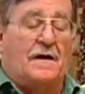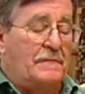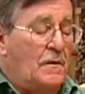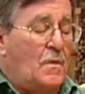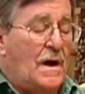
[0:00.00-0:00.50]

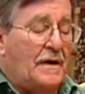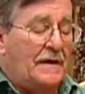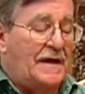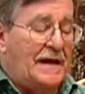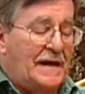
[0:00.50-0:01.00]
but where
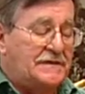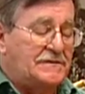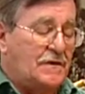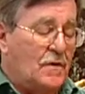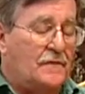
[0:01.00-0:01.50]
it
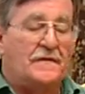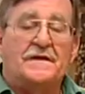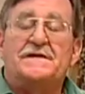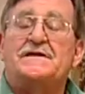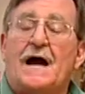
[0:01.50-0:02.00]
hits over
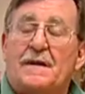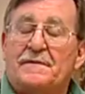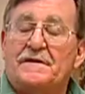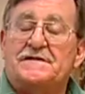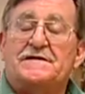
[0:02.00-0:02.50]
the top
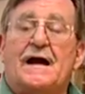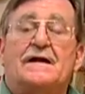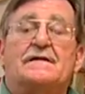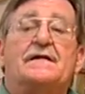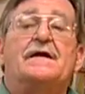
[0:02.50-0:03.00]
of the saddle,